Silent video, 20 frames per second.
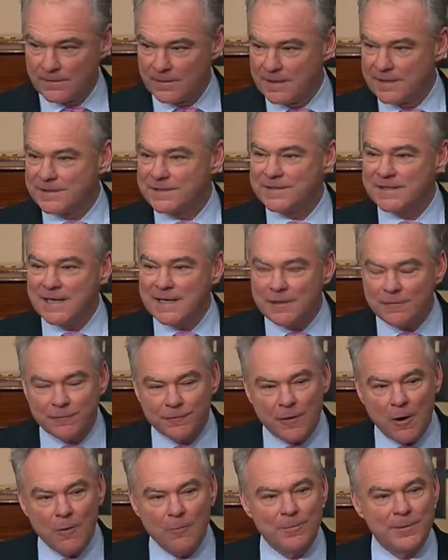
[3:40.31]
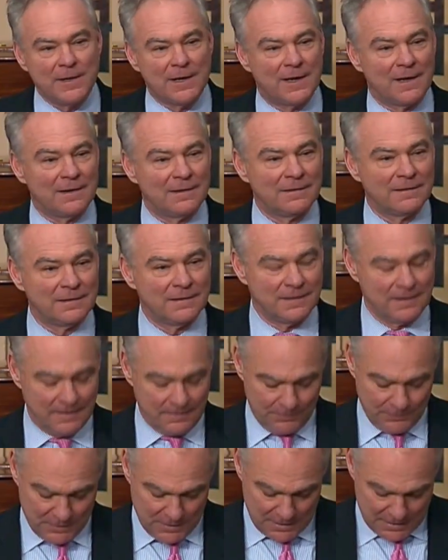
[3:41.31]
His xenophobia
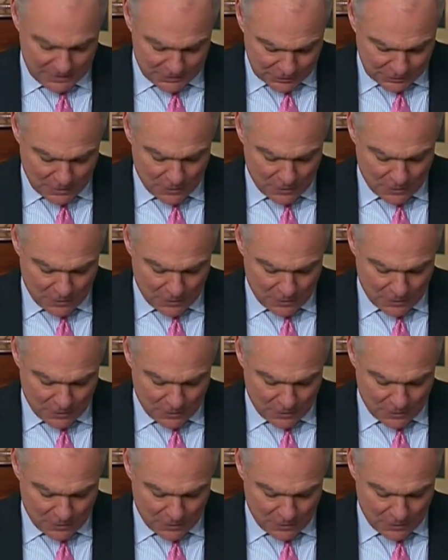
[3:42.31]
is